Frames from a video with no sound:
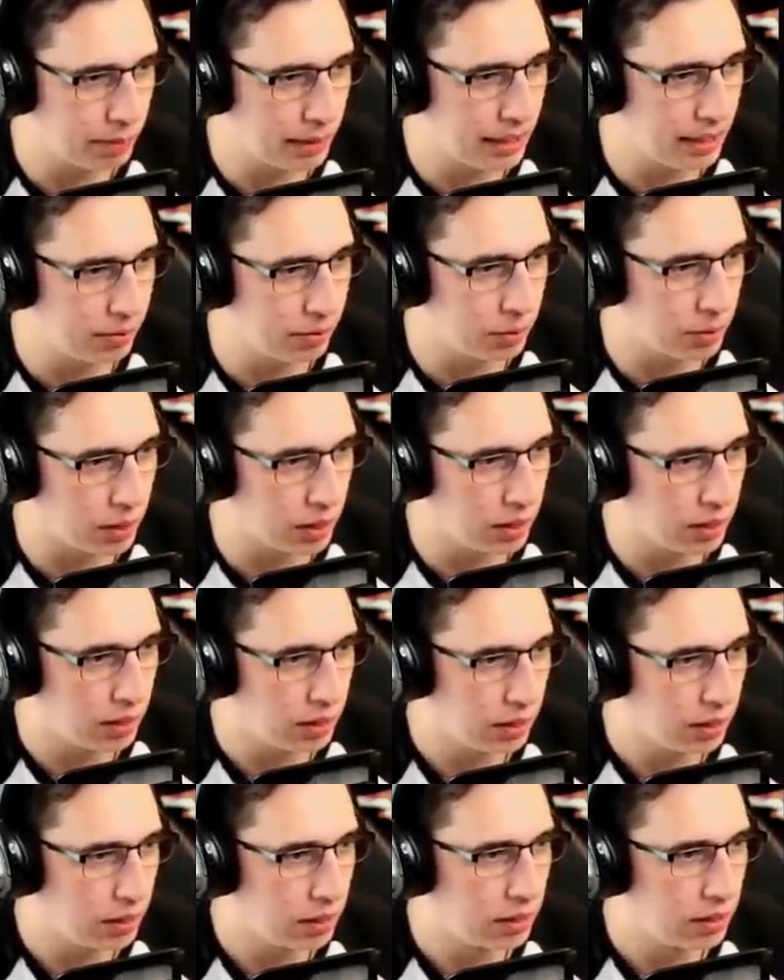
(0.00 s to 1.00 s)
me left one.
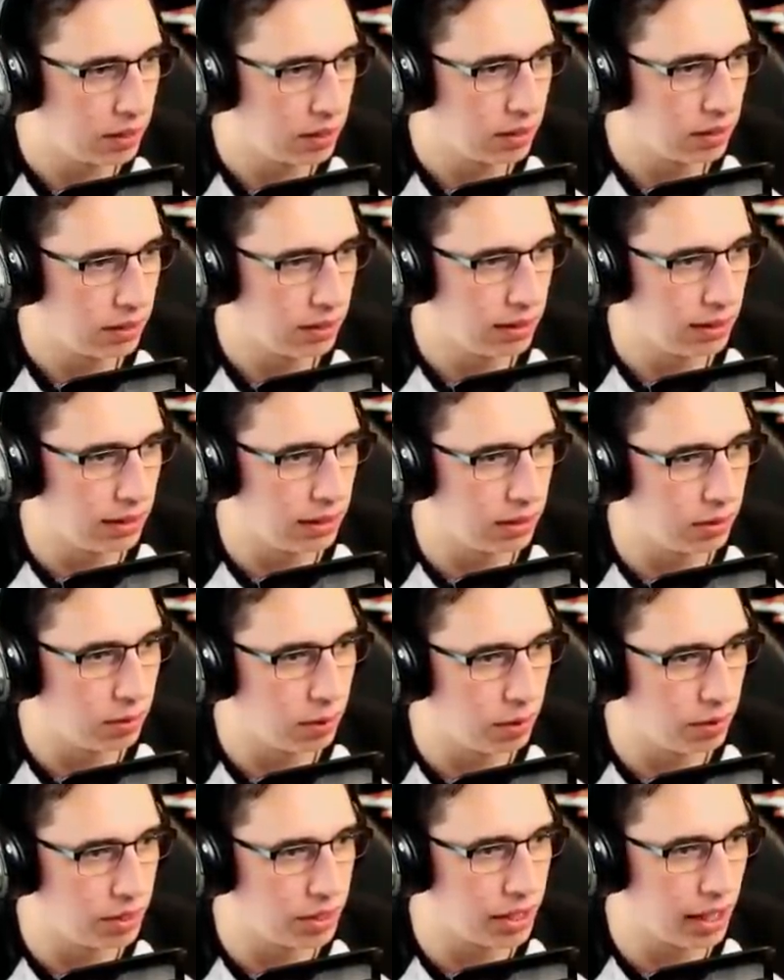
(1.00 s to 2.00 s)
No, what
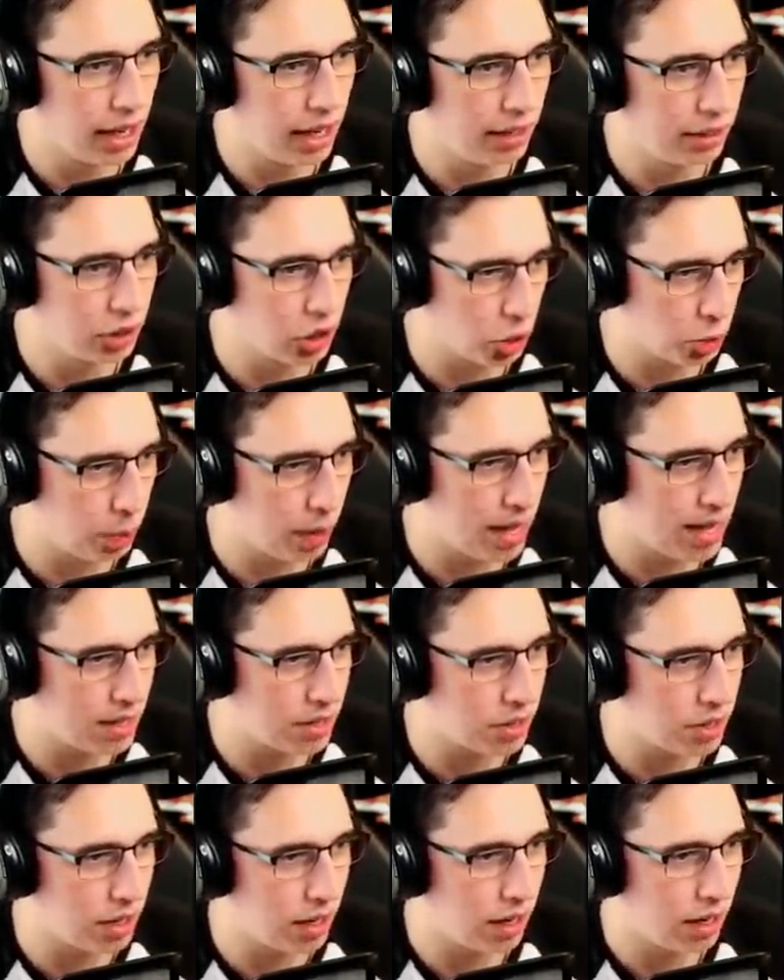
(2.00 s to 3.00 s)
were you saying? Just
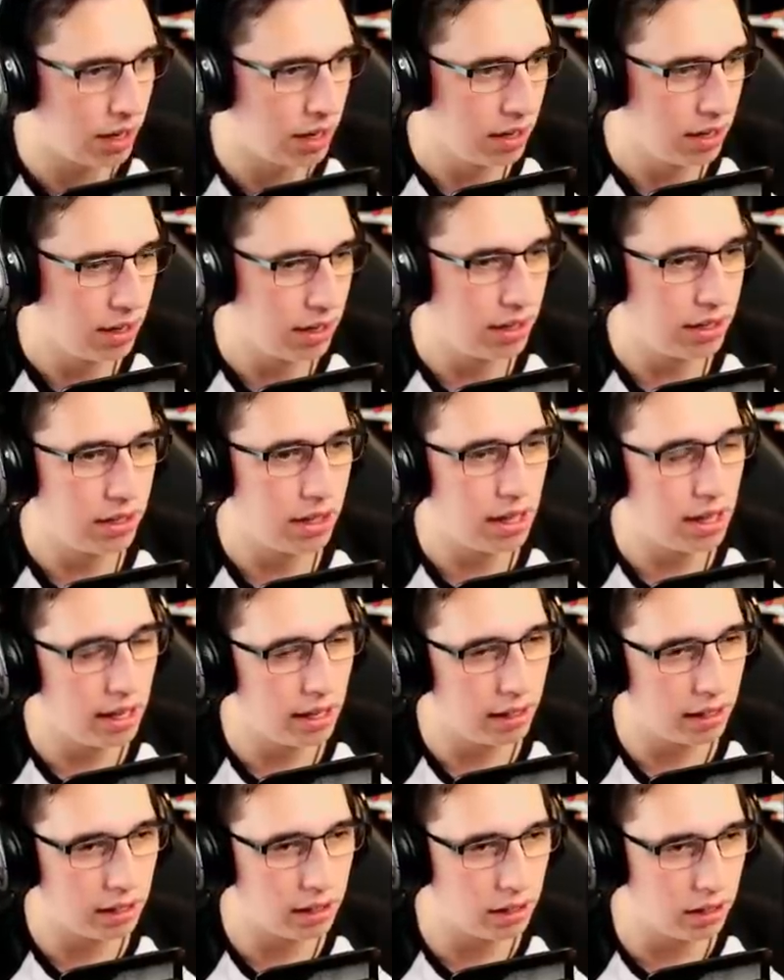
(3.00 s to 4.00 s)
past ya.
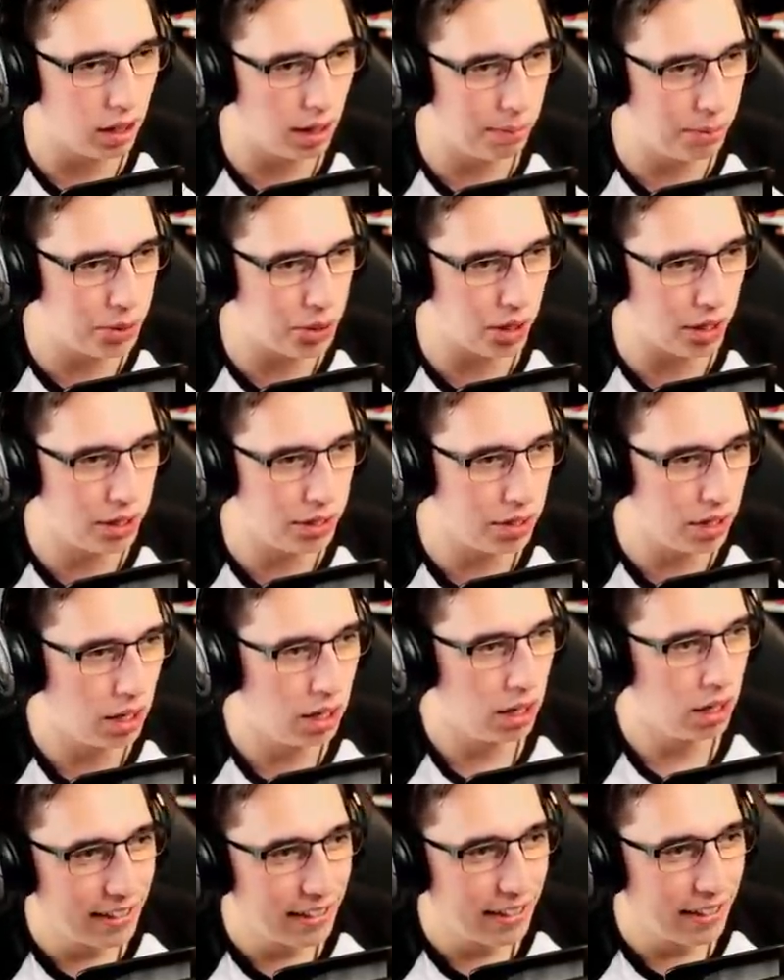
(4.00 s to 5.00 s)
Yeah, gobshite.
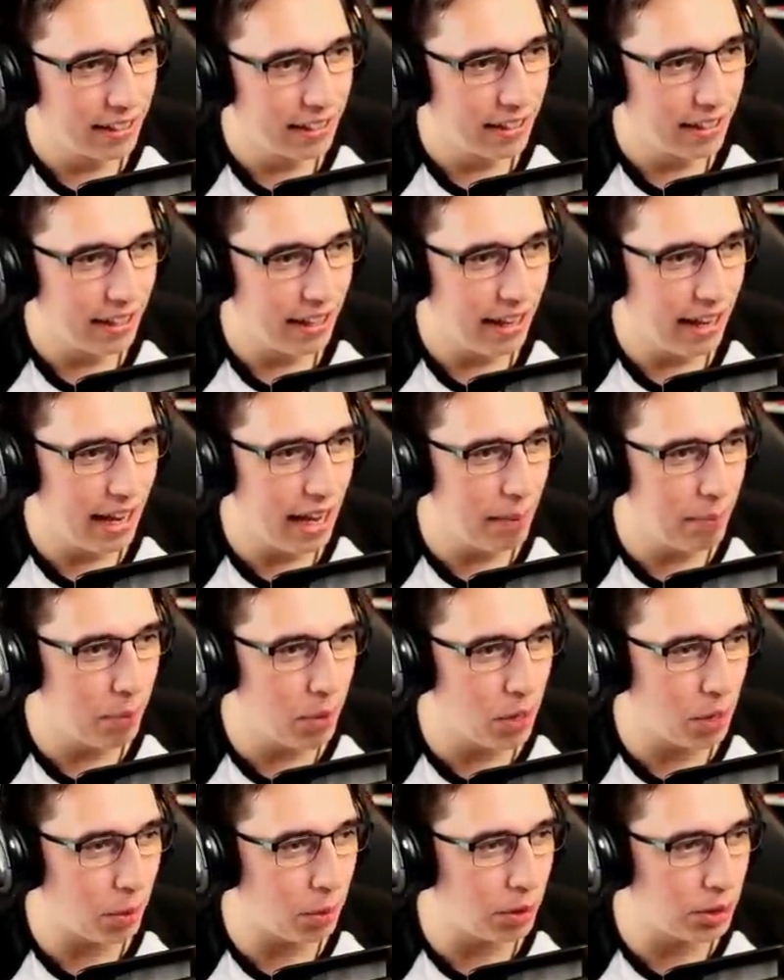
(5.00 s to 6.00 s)
Hey,
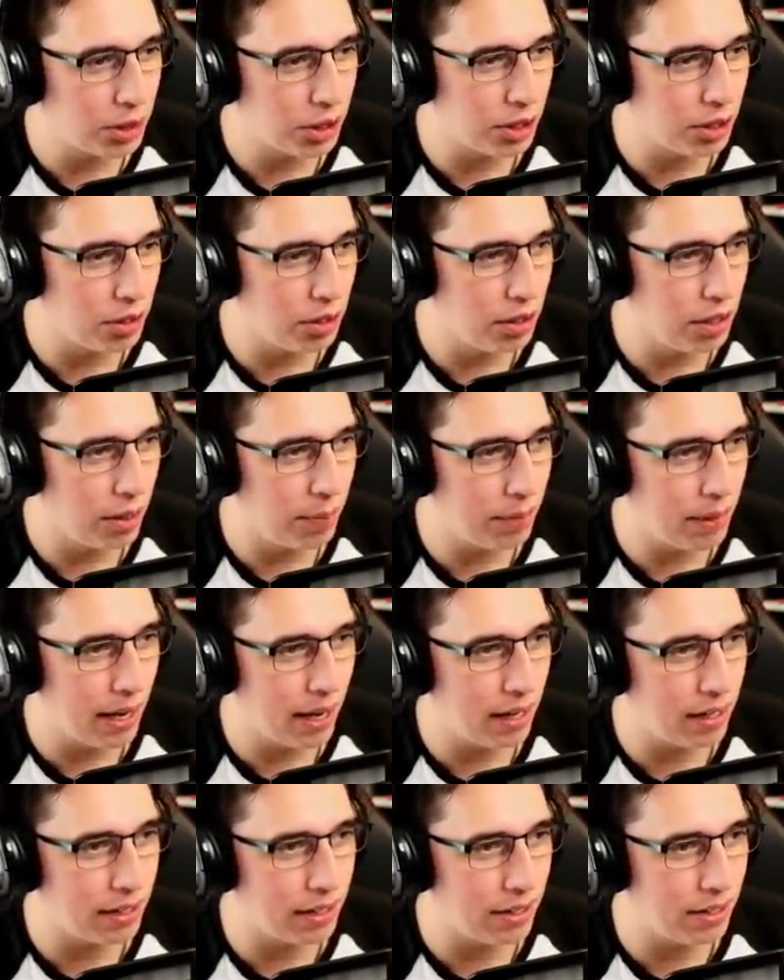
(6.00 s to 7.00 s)
Buck, what you doing up
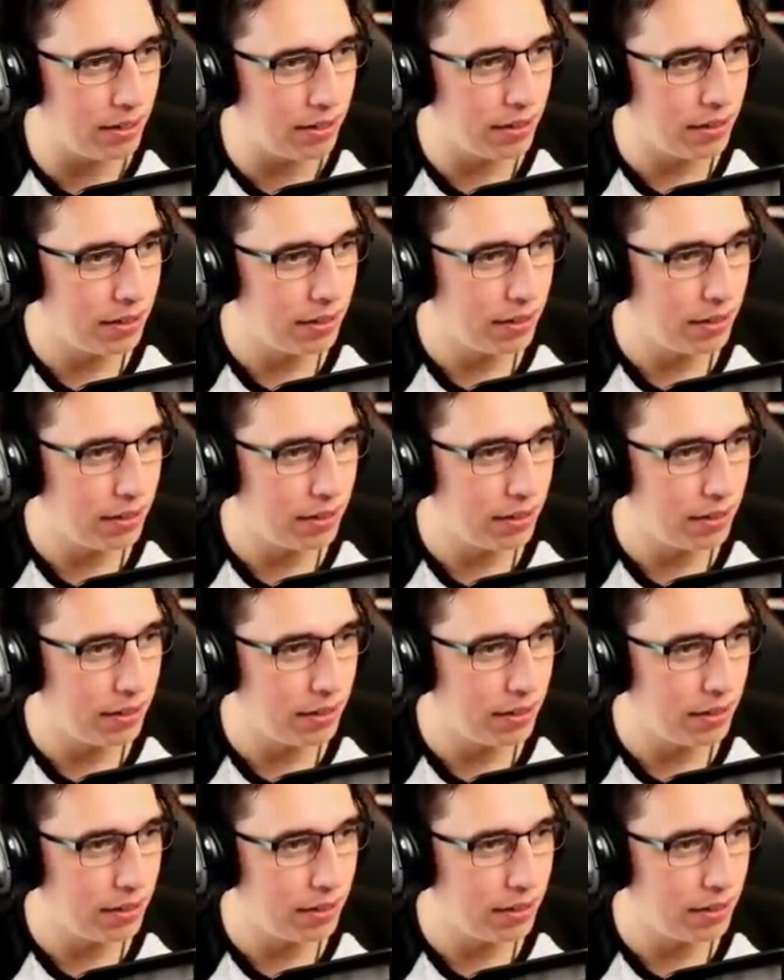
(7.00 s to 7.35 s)
there, dude?